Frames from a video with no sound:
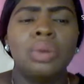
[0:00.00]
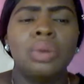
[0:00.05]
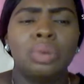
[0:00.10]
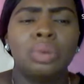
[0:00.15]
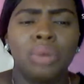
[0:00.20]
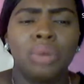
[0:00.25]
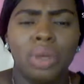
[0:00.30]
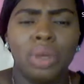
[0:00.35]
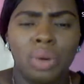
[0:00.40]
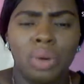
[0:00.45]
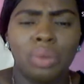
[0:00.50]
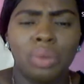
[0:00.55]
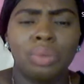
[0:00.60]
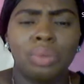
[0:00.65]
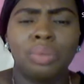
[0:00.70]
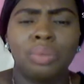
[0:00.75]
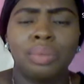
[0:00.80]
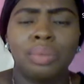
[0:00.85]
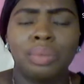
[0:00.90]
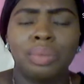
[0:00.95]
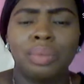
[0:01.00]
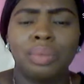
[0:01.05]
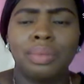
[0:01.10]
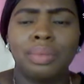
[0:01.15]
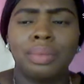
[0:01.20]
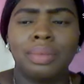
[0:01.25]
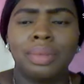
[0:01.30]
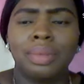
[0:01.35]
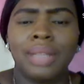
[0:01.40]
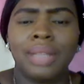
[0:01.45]
you know,
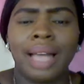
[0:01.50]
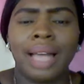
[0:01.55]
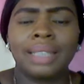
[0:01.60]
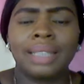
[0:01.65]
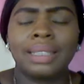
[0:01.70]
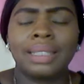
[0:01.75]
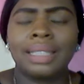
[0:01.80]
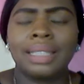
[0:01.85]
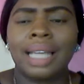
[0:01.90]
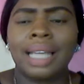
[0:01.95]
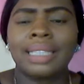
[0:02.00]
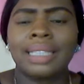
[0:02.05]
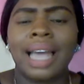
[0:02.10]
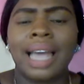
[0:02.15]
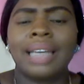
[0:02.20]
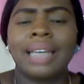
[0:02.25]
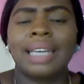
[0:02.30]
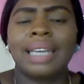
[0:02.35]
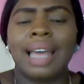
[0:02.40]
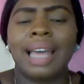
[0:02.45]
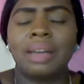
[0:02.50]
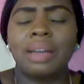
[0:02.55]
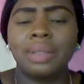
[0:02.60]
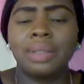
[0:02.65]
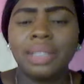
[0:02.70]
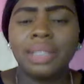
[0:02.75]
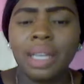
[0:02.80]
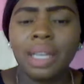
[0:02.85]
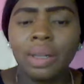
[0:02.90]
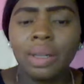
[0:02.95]
that can
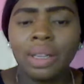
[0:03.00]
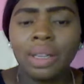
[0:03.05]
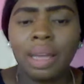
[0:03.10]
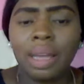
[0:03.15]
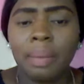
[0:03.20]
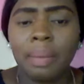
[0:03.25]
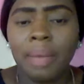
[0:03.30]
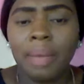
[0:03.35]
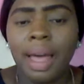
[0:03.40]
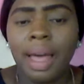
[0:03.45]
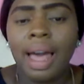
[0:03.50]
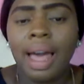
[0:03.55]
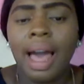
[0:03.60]
counsel them